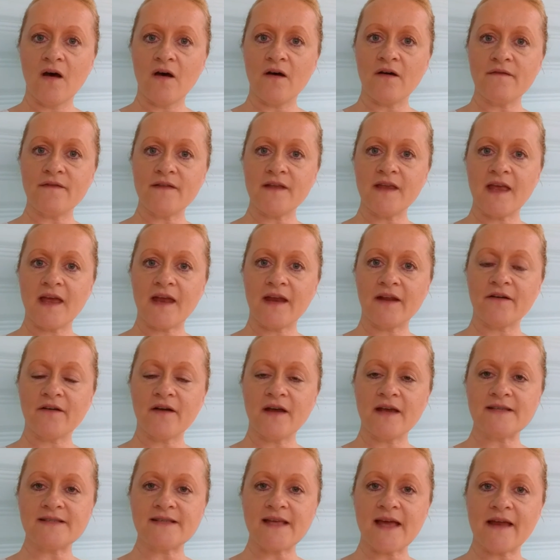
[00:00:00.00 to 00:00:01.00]
Hopefully you had a
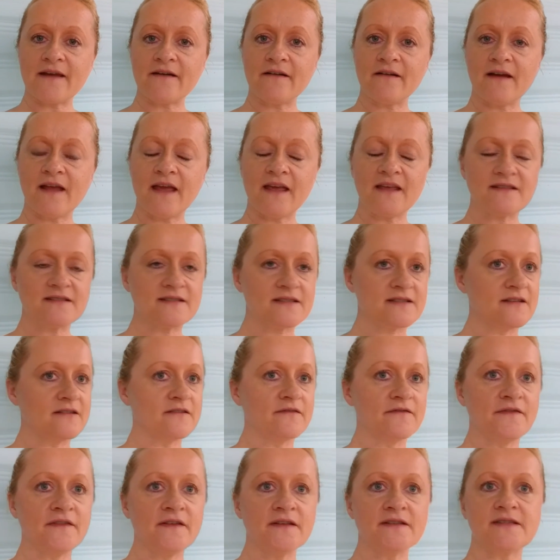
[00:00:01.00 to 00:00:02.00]
great Saturday. It still
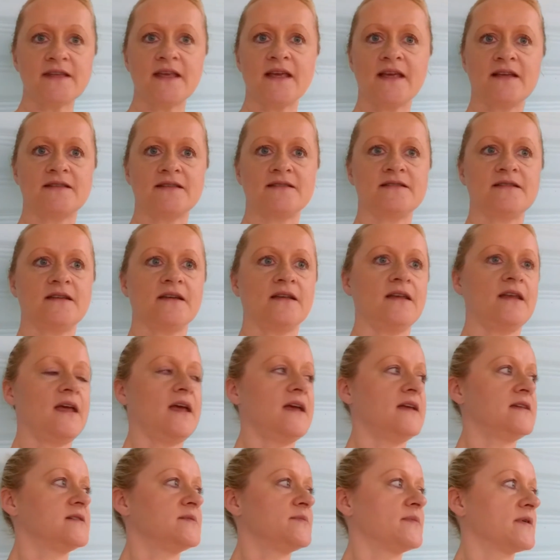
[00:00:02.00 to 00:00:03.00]
feels like it's
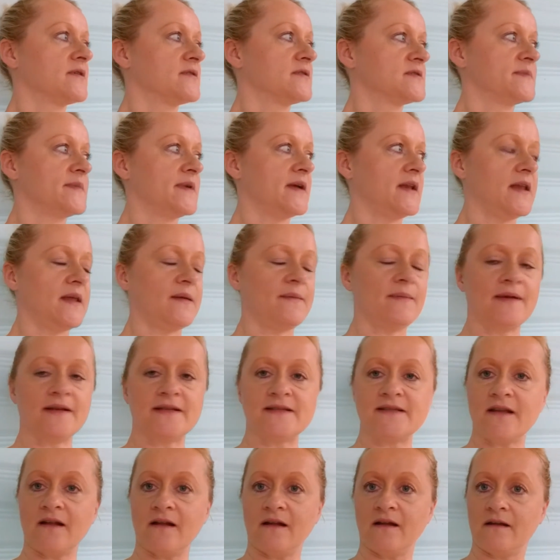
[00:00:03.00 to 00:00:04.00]
Sunday and tomorrow's Monday, but
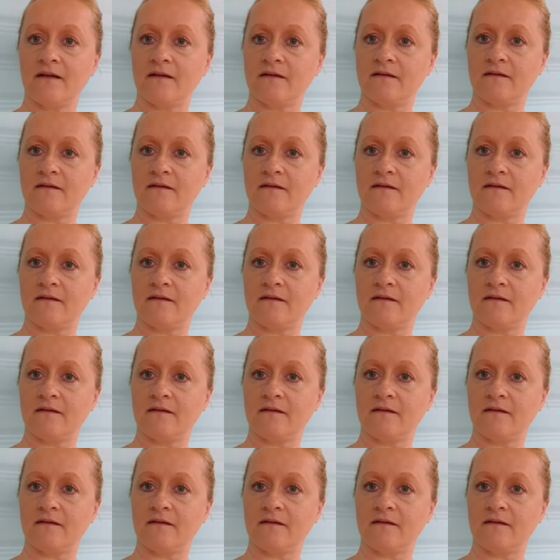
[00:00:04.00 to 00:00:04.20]
it's not.